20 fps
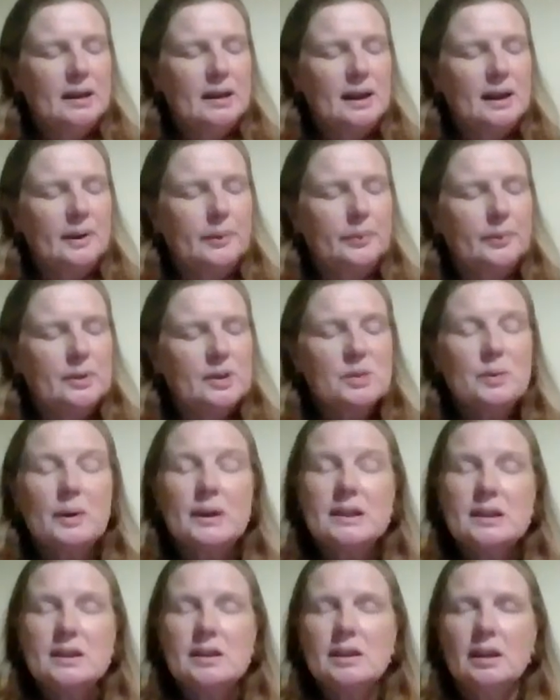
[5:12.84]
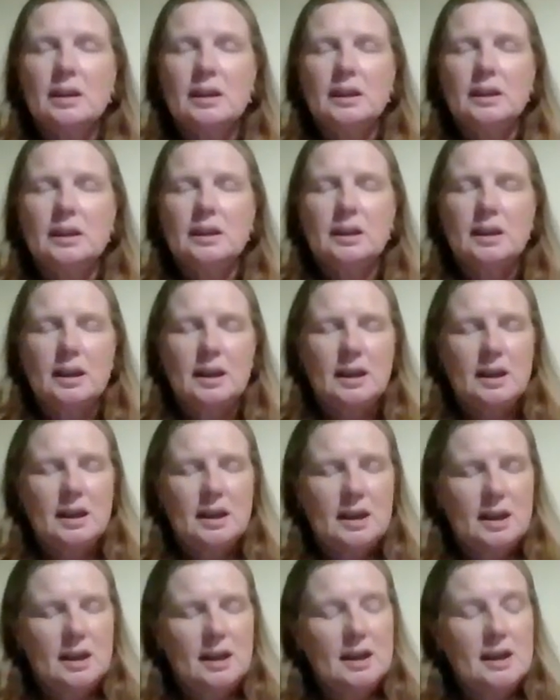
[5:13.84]
Now, 29
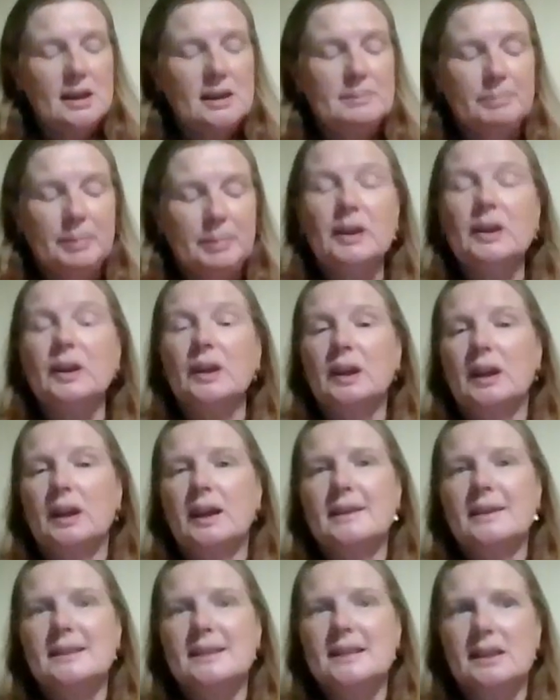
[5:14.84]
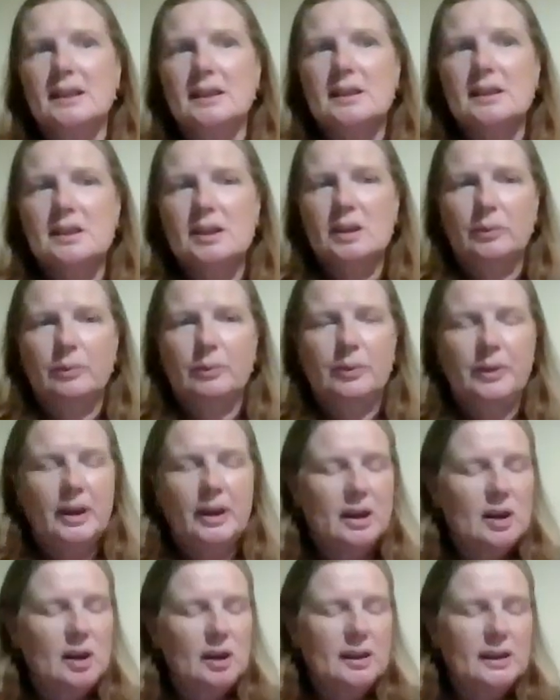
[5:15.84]
is bigger than 18, so
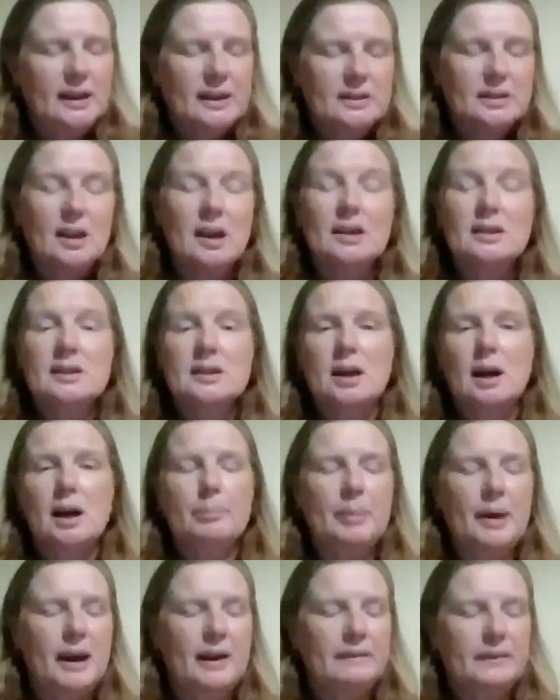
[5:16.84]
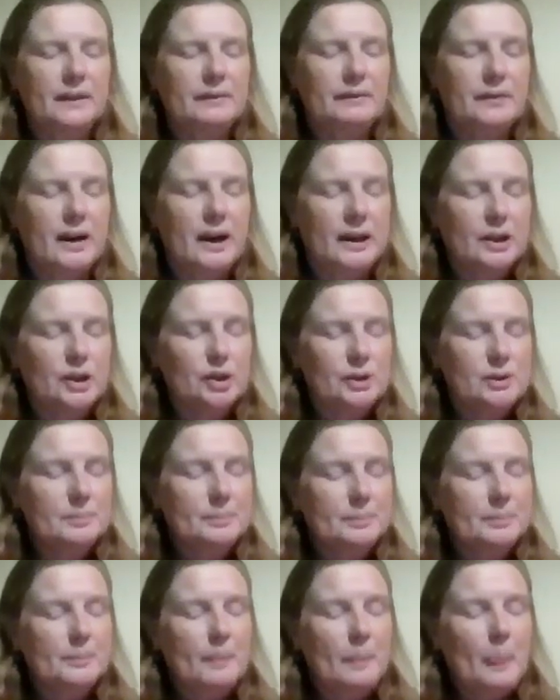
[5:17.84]
they call that a top-heavy
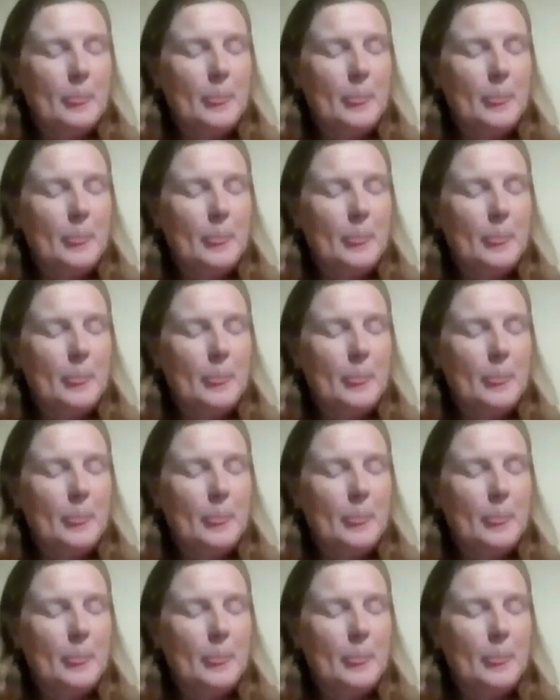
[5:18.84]
fraction.